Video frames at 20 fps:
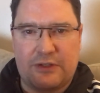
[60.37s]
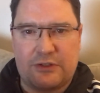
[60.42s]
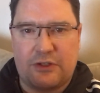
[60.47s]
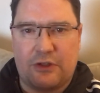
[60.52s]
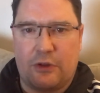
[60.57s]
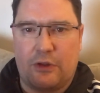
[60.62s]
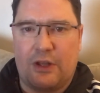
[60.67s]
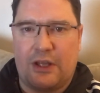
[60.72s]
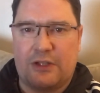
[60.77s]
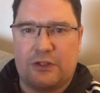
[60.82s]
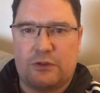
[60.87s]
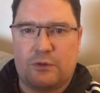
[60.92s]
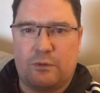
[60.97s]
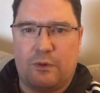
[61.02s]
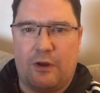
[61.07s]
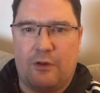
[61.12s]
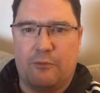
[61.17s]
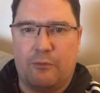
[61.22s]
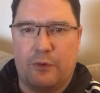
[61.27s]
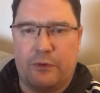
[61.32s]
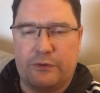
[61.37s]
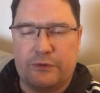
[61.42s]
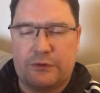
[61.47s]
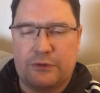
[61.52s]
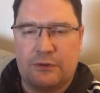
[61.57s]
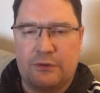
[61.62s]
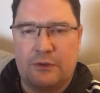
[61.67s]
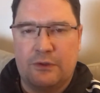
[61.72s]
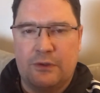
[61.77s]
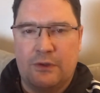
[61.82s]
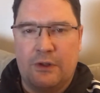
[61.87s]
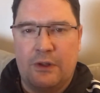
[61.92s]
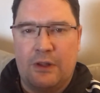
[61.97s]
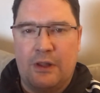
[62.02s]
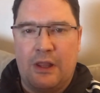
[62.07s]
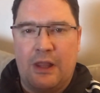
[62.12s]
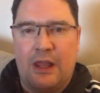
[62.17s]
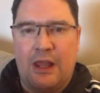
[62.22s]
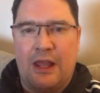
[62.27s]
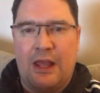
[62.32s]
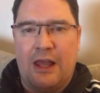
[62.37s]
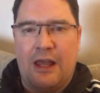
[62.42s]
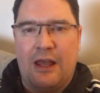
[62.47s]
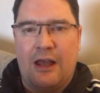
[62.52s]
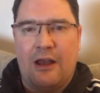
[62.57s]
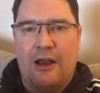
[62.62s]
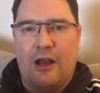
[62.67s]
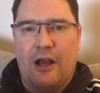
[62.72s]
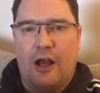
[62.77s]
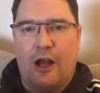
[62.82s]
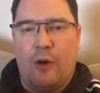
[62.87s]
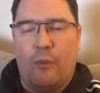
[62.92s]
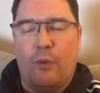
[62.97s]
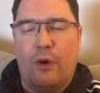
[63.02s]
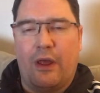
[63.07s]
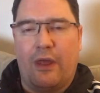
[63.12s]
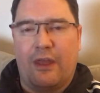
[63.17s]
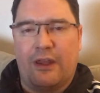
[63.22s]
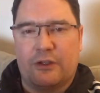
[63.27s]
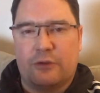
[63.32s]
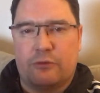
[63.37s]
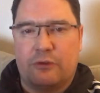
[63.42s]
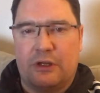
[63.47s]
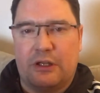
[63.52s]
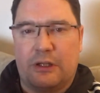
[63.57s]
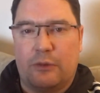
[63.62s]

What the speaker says: So that's 12 months. And where that's really